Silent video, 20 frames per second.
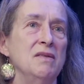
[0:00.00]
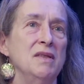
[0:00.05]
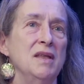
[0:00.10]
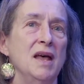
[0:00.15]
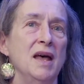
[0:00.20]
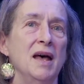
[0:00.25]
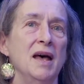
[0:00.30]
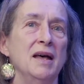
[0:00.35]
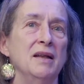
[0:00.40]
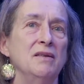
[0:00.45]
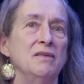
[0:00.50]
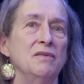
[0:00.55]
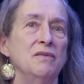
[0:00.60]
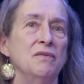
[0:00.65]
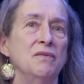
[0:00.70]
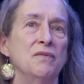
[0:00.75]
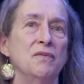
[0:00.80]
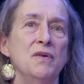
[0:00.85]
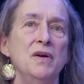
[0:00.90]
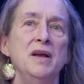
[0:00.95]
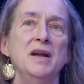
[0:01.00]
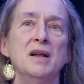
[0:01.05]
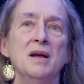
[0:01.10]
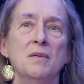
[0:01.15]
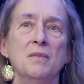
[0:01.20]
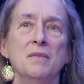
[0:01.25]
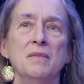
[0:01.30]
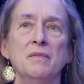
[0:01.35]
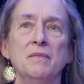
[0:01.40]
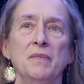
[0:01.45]
That
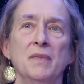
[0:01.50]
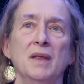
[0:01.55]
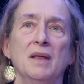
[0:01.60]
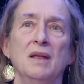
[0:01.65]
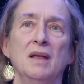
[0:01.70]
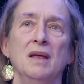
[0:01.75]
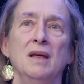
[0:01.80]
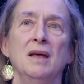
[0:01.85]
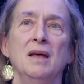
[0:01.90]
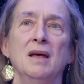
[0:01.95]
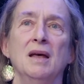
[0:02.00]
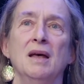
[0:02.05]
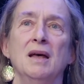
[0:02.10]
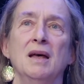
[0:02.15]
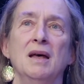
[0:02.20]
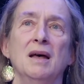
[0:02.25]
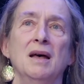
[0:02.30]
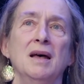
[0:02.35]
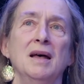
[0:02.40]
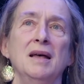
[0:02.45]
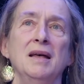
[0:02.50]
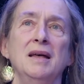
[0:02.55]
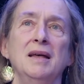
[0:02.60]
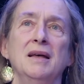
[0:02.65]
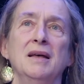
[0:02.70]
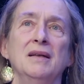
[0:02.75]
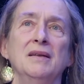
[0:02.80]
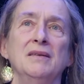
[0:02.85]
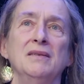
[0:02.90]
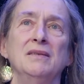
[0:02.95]
freedom
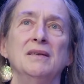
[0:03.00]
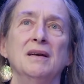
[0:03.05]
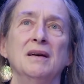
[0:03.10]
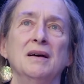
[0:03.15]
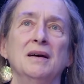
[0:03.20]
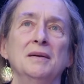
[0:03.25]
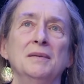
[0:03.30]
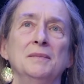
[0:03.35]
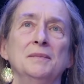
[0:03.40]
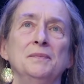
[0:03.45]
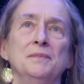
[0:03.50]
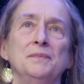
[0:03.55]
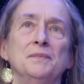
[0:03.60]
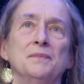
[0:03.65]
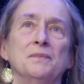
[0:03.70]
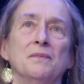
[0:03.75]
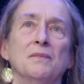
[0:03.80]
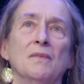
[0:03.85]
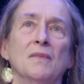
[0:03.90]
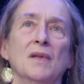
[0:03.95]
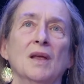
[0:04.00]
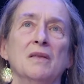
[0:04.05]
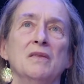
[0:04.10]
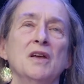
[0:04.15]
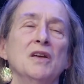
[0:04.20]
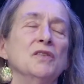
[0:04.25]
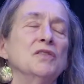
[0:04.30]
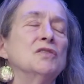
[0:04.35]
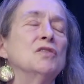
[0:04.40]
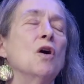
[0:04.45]
is,
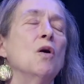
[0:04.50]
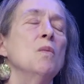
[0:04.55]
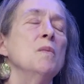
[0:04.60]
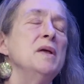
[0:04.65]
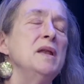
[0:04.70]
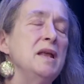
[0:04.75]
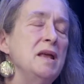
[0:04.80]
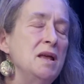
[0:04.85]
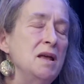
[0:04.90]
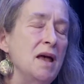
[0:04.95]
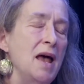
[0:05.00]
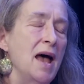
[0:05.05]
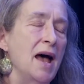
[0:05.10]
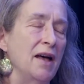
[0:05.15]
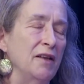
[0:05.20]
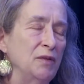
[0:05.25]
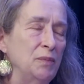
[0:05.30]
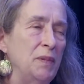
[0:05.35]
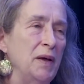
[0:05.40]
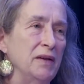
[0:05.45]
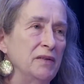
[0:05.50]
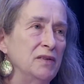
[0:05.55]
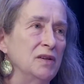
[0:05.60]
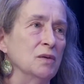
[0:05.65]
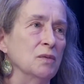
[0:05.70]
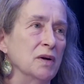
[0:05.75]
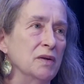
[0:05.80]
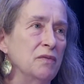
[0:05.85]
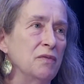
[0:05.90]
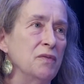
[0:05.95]
there's so many
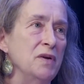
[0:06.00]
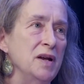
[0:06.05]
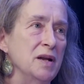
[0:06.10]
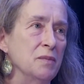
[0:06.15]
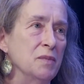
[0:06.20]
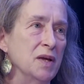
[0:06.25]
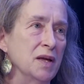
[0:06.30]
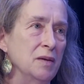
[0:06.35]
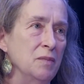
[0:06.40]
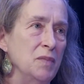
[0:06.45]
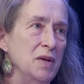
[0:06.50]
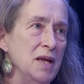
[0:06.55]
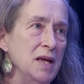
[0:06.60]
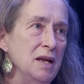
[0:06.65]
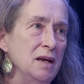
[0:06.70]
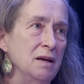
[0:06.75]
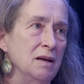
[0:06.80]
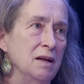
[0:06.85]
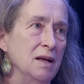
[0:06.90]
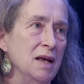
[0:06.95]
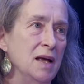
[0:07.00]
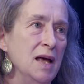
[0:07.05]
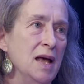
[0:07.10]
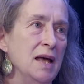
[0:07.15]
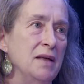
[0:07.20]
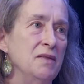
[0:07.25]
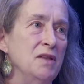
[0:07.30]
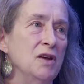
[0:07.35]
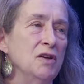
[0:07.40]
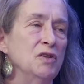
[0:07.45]
aspects to what freedom can mean.
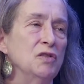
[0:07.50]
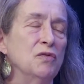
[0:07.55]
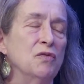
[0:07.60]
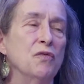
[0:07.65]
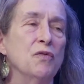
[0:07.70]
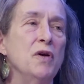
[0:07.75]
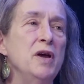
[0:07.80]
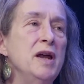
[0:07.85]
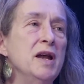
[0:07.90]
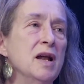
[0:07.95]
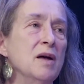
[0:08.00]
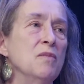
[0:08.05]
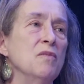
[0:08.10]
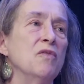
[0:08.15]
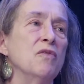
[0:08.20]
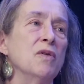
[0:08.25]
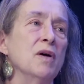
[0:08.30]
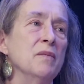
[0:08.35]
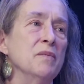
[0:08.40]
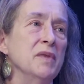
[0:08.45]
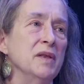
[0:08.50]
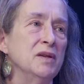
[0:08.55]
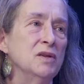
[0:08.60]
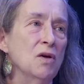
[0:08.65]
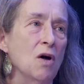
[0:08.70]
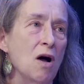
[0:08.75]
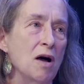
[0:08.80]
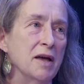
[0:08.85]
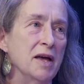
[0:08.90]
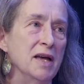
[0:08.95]
There's freedom from the
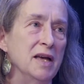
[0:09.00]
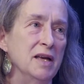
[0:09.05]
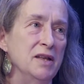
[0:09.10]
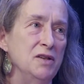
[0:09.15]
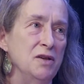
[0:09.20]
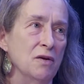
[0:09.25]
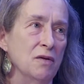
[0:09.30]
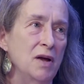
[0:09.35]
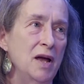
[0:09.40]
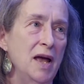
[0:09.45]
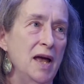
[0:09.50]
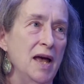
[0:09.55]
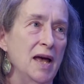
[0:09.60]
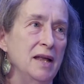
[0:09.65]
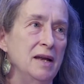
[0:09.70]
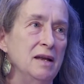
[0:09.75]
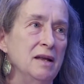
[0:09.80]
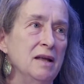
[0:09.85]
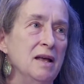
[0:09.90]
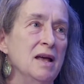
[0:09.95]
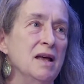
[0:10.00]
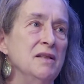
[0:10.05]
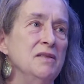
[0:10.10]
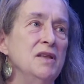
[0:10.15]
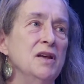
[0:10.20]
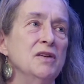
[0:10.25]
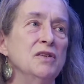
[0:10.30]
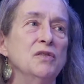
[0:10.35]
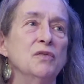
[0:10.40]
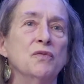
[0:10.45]
talking in your head.
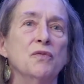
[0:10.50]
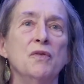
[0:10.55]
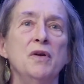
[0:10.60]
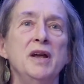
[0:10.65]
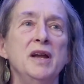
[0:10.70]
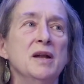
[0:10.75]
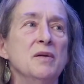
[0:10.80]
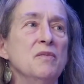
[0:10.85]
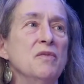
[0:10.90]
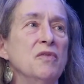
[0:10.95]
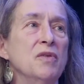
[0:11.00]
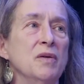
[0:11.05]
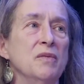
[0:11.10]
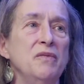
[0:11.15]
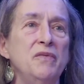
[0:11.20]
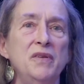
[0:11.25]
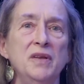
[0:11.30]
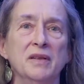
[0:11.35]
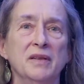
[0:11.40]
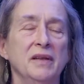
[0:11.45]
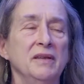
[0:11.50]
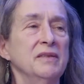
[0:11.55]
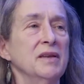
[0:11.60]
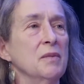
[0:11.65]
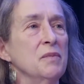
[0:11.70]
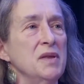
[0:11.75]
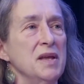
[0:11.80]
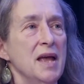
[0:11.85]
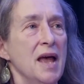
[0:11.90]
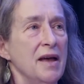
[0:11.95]
There's freedom from feeling
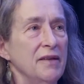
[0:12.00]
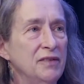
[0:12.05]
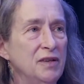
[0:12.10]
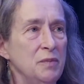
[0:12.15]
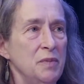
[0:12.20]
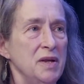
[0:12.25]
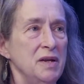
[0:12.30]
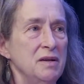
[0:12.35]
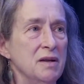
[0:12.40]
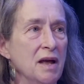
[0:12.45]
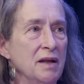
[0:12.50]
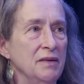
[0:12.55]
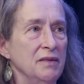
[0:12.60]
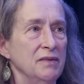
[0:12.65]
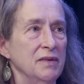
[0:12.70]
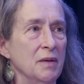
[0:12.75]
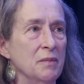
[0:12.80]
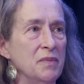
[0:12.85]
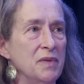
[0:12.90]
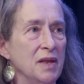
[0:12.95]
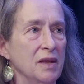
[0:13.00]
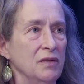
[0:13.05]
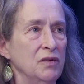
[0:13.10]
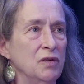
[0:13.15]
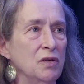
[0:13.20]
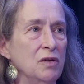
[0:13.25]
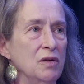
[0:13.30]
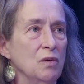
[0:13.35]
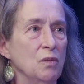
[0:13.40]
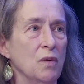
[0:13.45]
something has to be done a
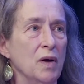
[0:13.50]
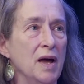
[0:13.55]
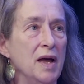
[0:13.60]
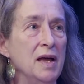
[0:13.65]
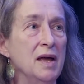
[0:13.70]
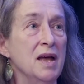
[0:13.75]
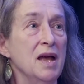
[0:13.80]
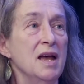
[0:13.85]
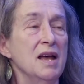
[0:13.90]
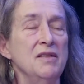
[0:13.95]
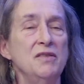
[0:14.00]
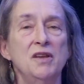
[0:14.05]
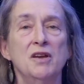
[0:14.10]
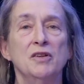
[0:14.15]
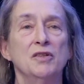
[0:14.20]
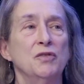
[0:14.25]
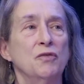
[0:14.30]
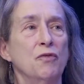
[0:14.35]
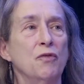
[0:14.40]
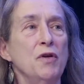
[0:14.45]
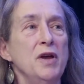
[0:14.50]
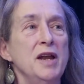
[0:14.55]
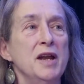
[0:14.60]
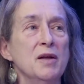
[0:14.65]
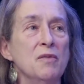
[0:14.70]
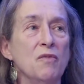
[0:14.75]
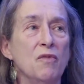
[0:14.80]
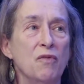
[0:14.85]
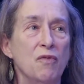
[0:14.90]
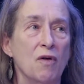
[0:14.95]
certain way. There's
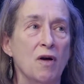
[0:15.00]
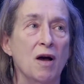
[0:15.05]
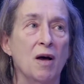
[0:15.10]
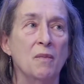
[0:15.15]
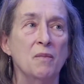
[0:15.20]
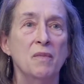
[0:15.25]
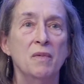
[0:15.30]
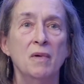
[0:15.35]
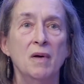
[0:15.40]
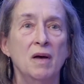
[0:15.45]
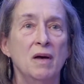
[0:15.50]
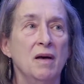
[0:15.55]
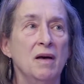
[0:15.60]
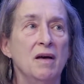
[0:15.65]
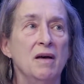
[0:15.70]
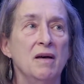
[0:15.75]
freedom from